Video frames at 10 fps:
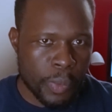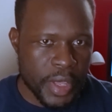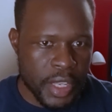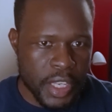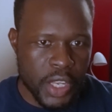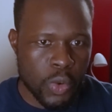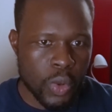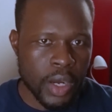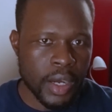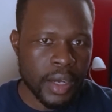
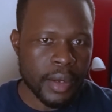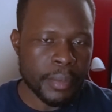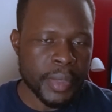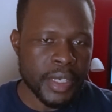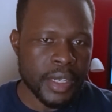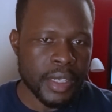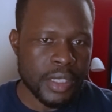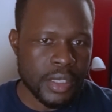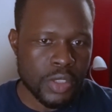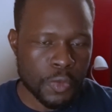EQ
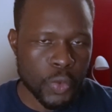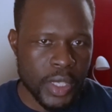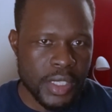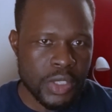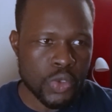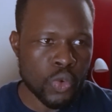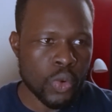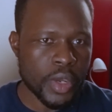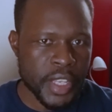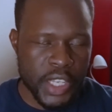softwares to
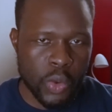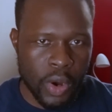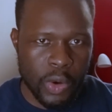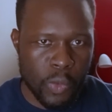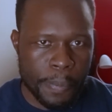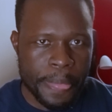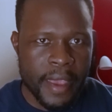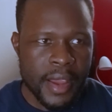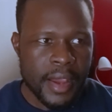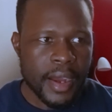EQ our room,
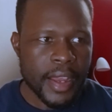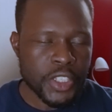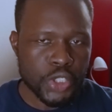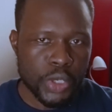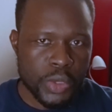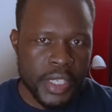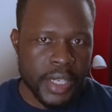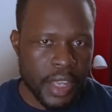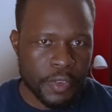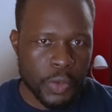ensure you treat
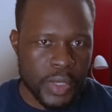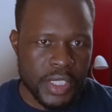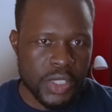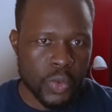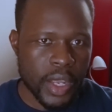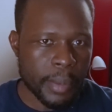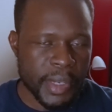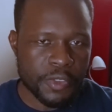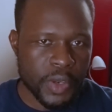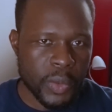high frequencies well,
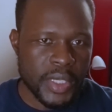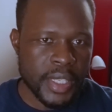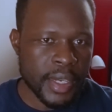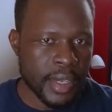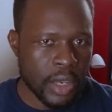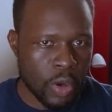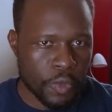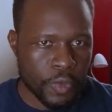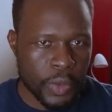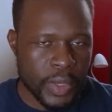mid frequency and low
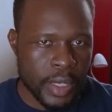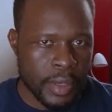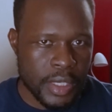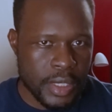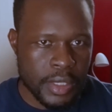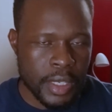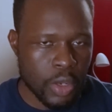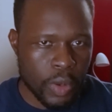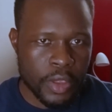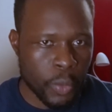frequency, the
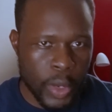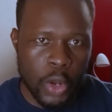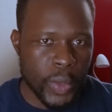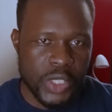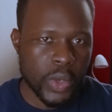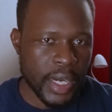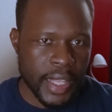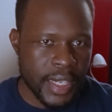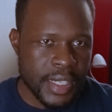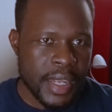lowest you can
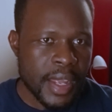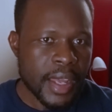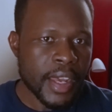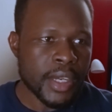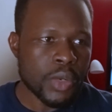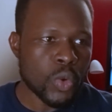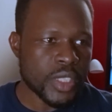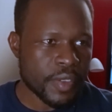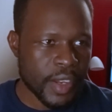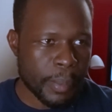get, and
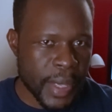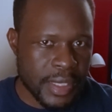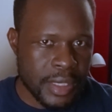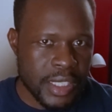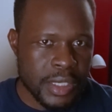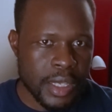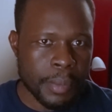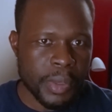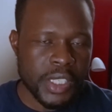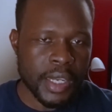whatever remains, that is
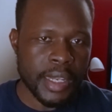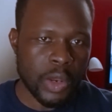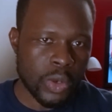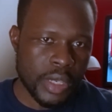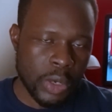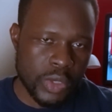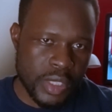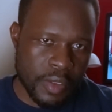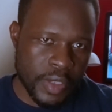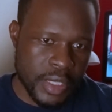practically around
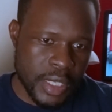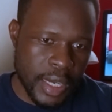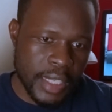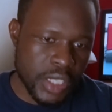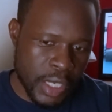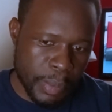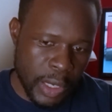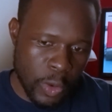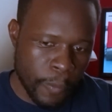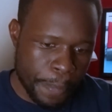70 Hertz and
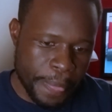below,